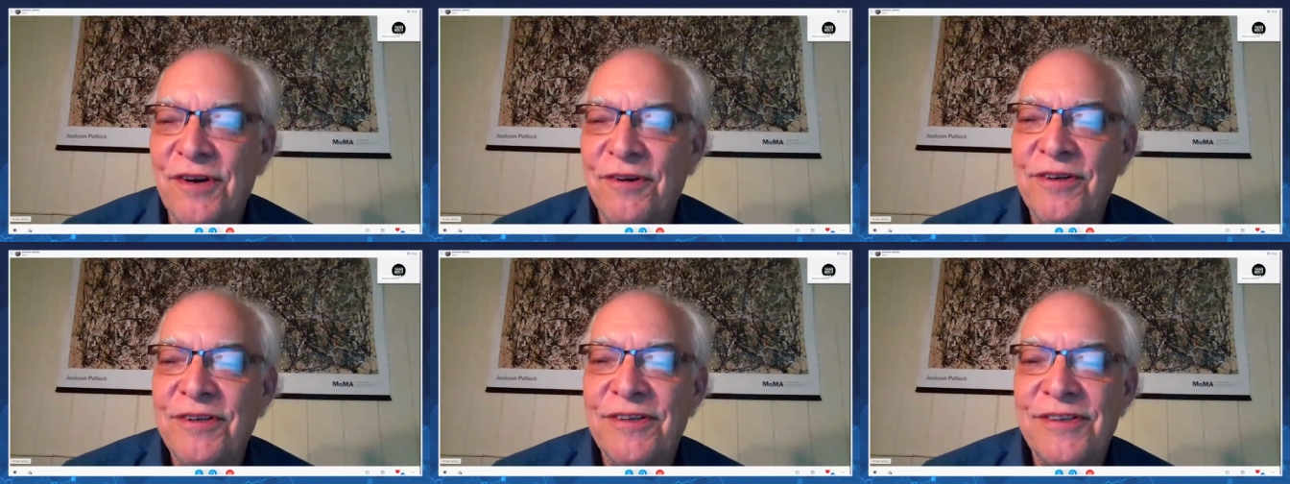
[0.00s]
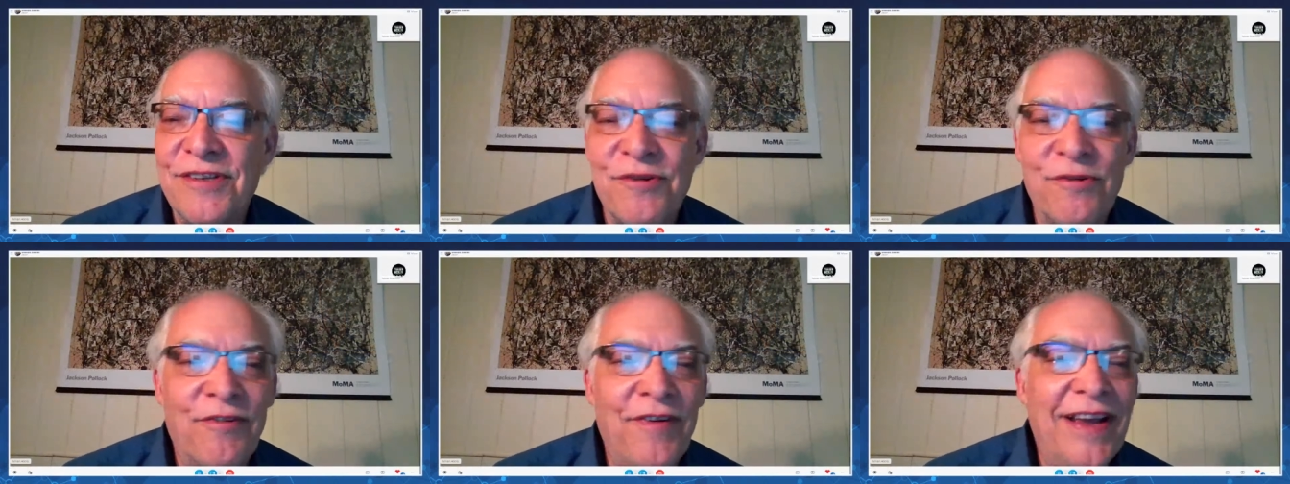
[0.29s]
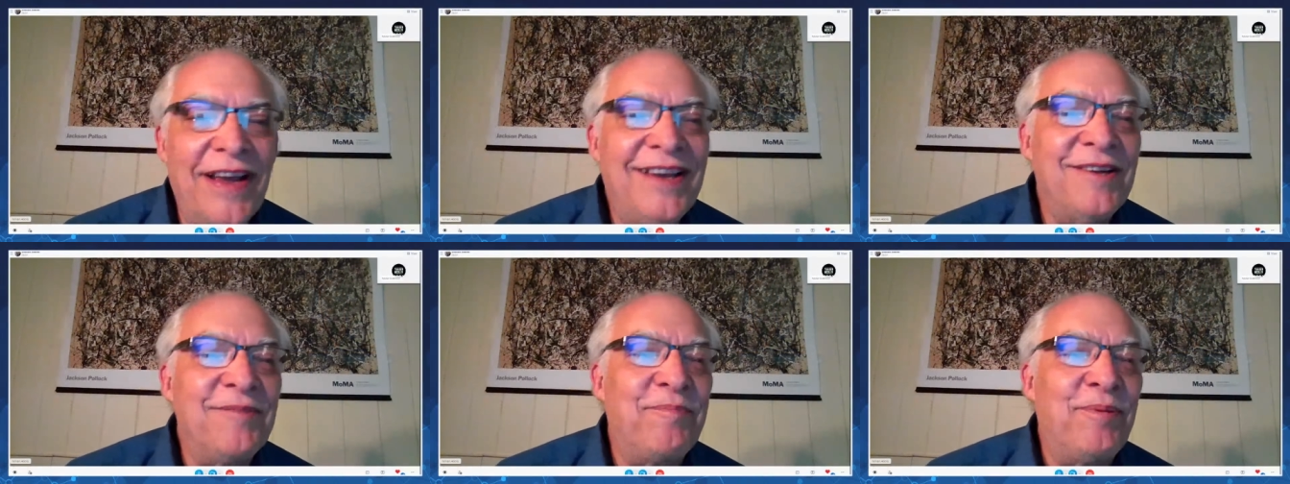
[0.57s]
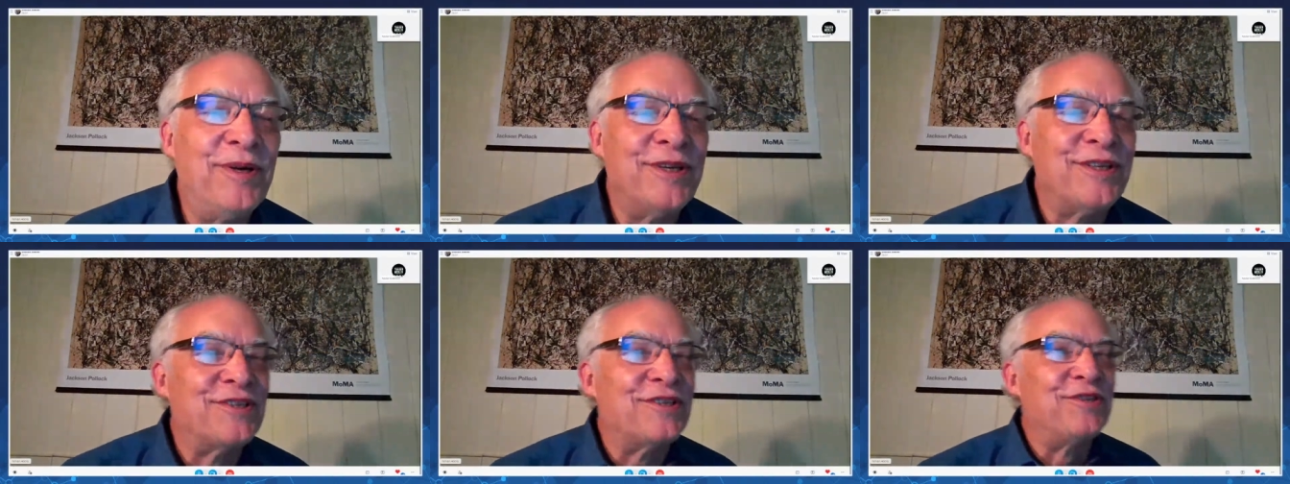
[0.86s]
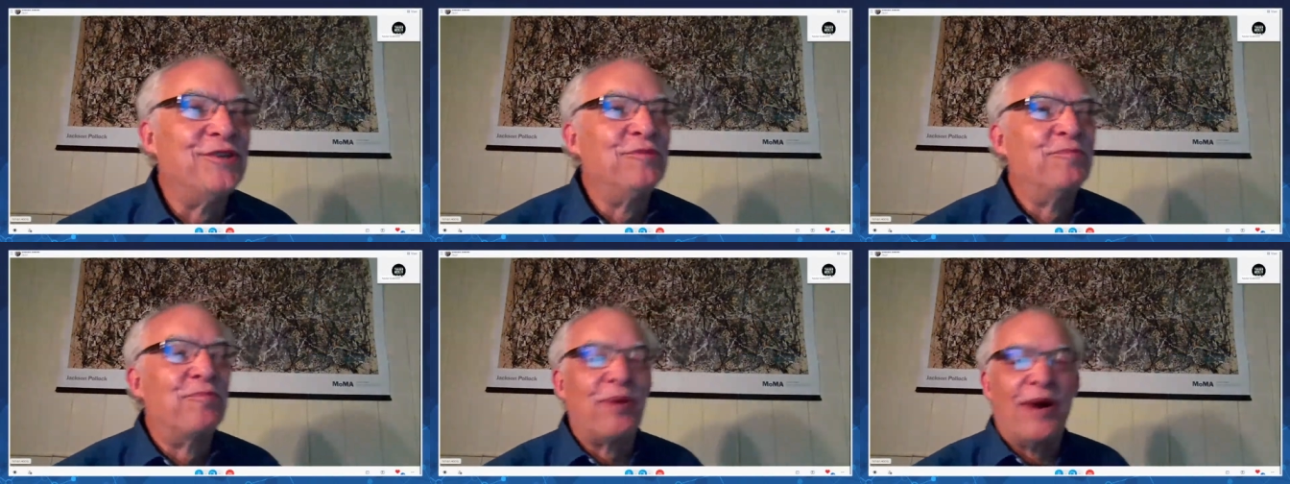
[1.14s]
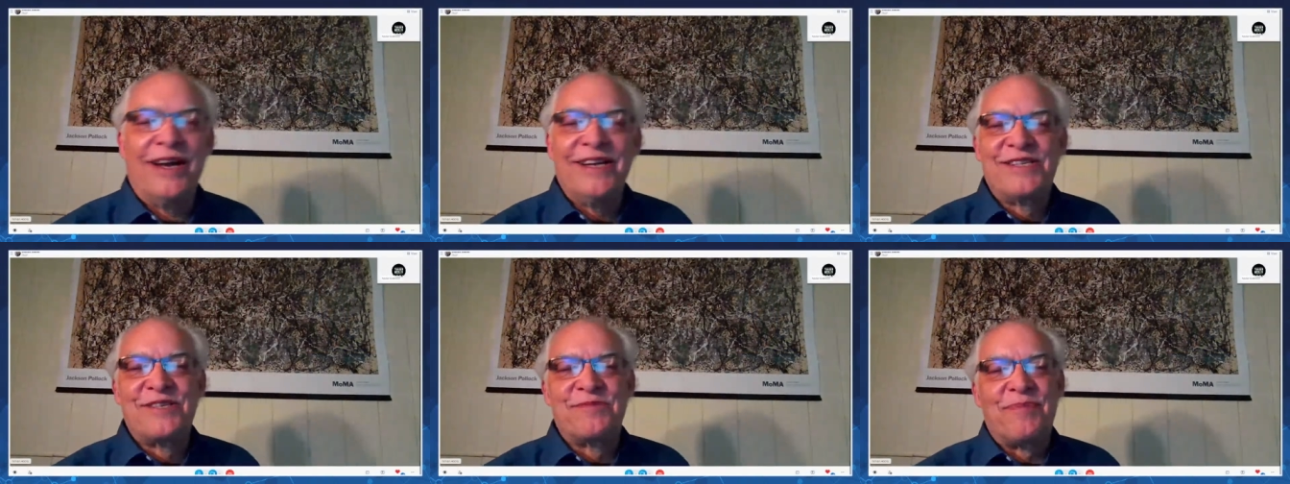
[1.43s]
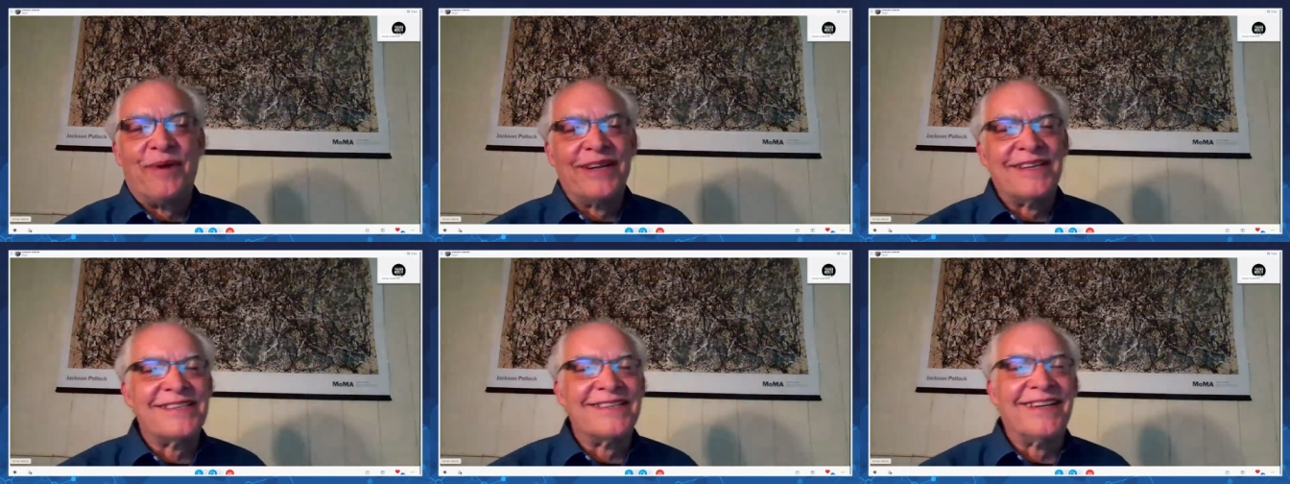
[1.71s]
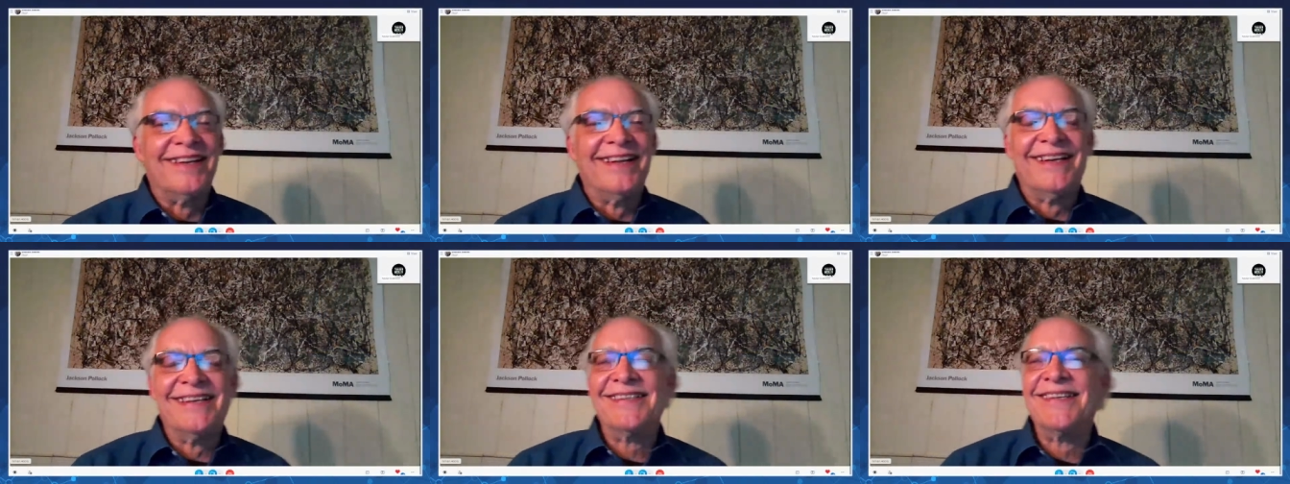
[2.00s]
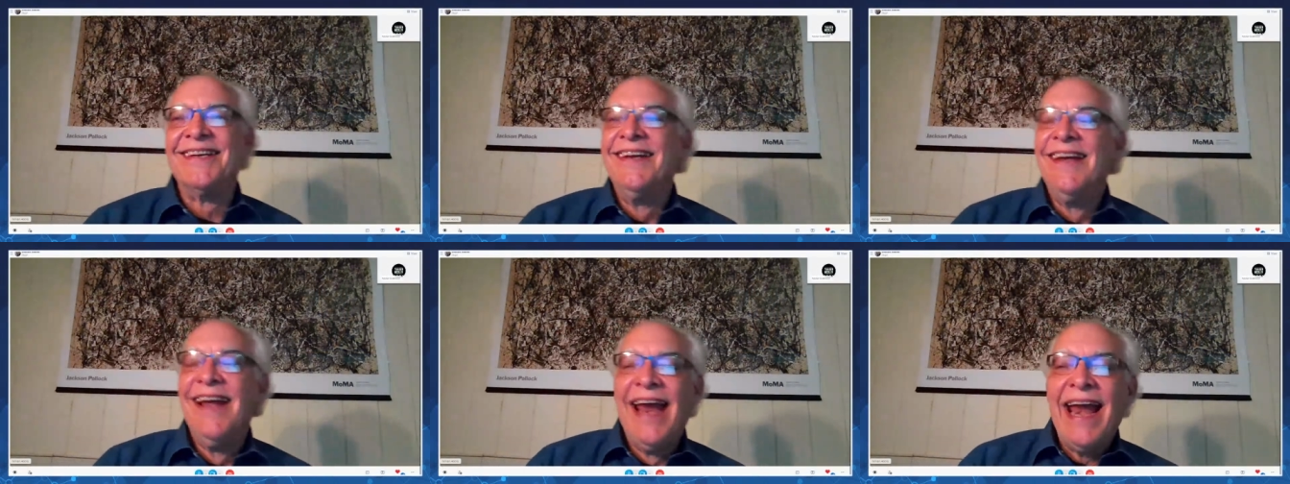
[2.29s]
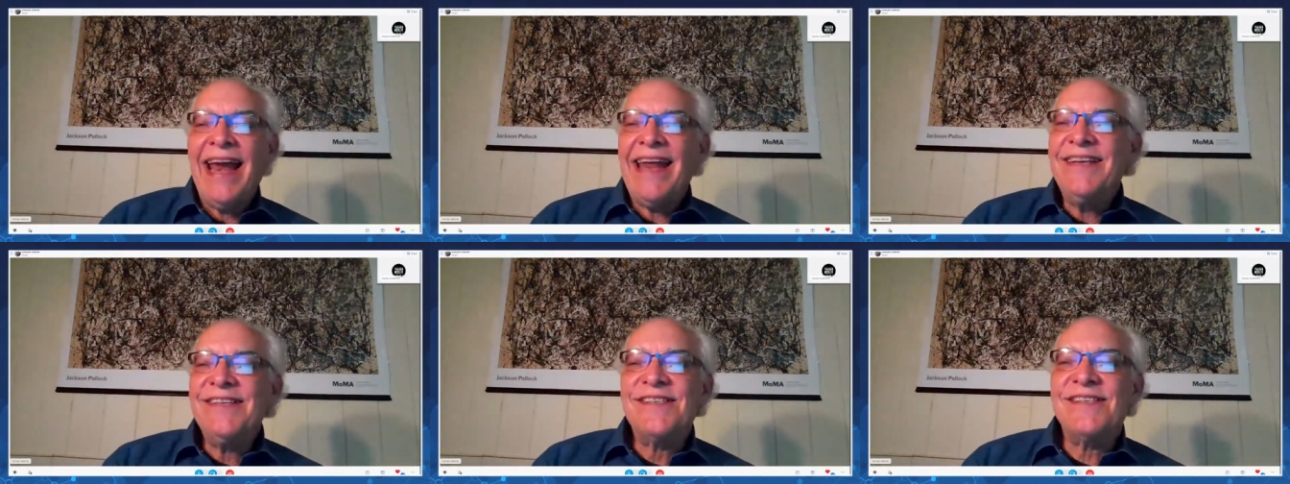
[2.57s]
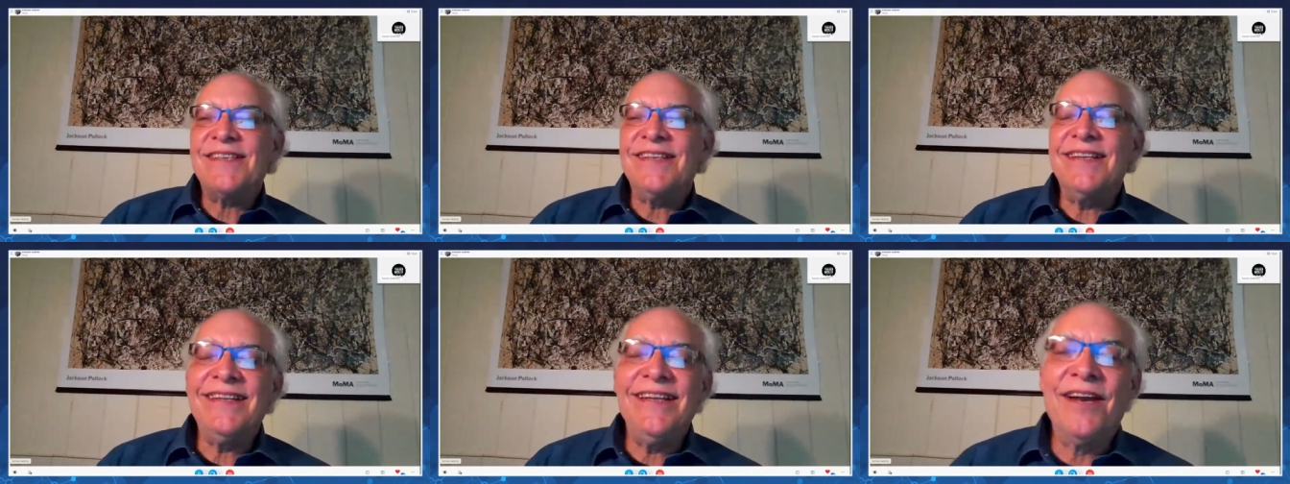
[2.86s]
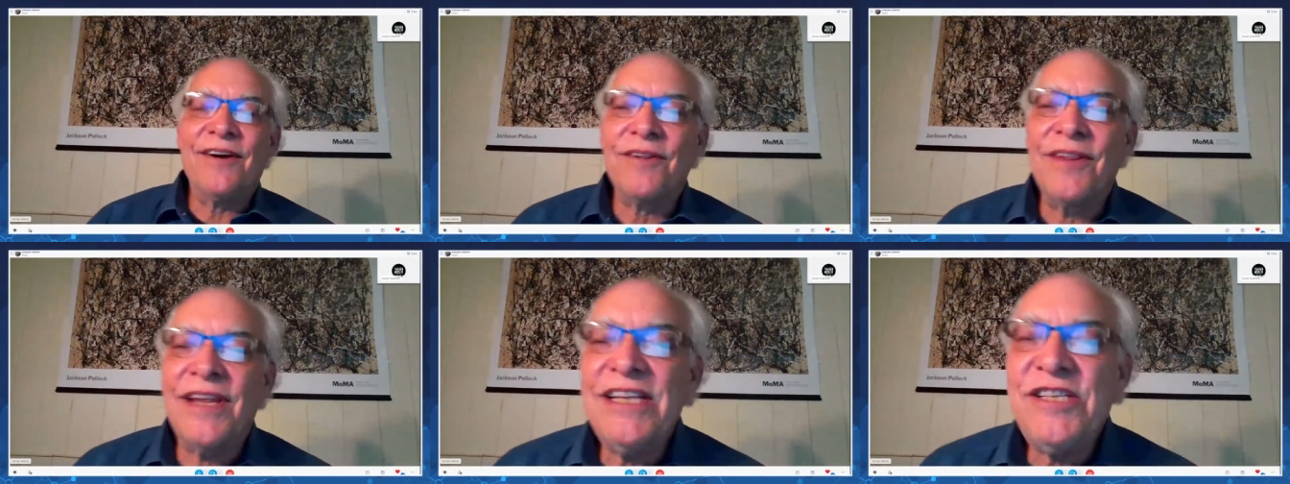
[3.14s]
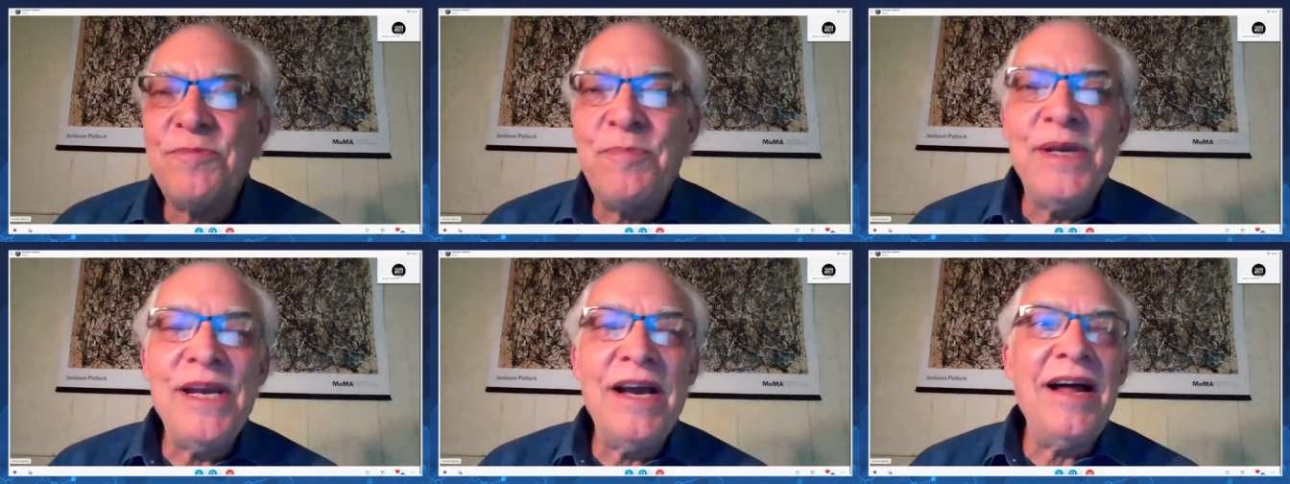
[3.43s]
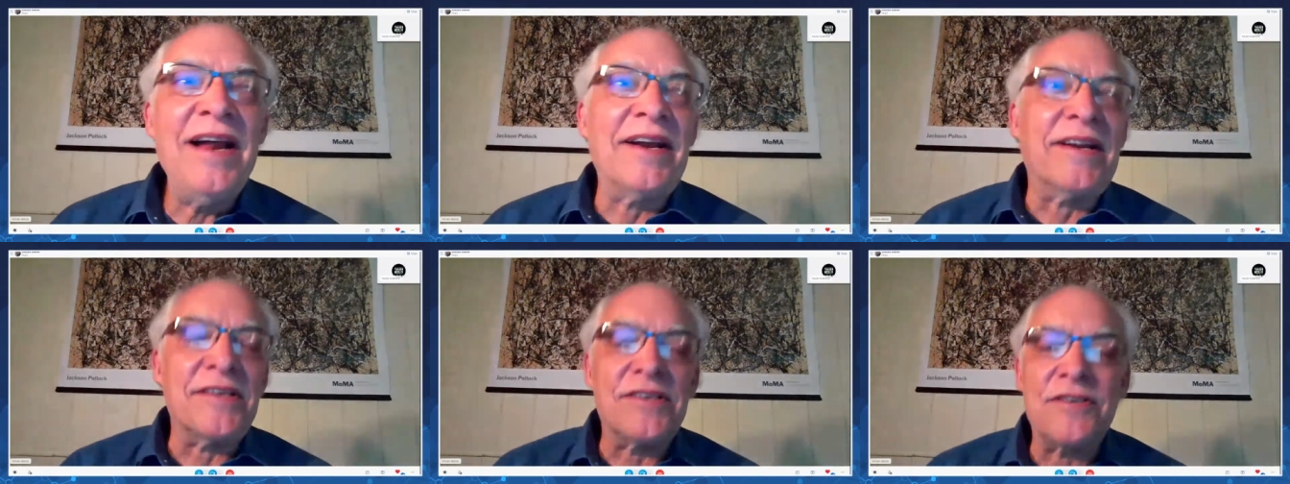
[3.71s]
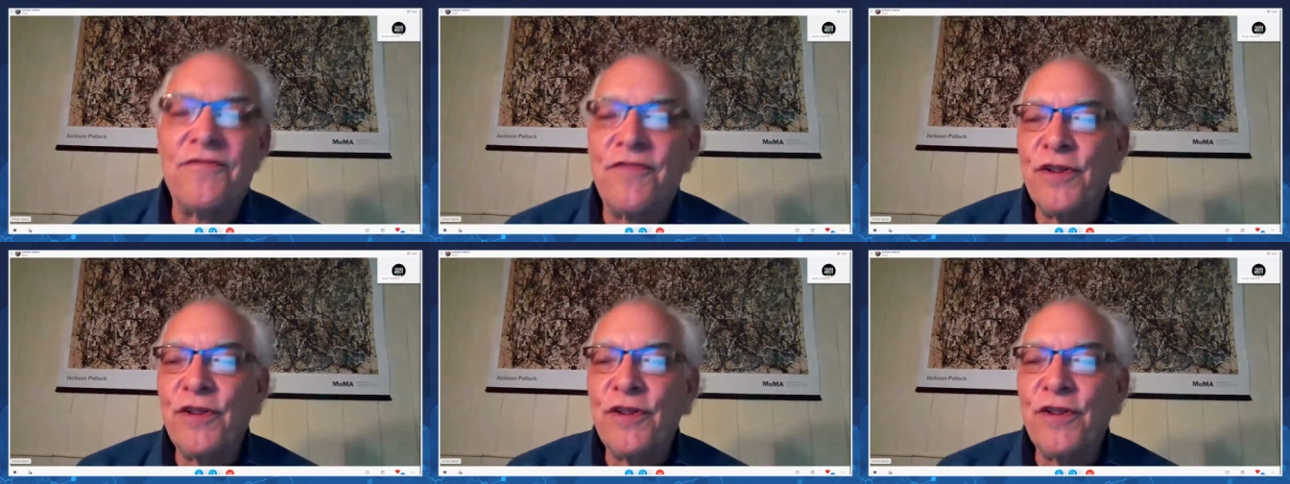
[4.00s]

if I could put two bright spots to this, is you know, let's be honest.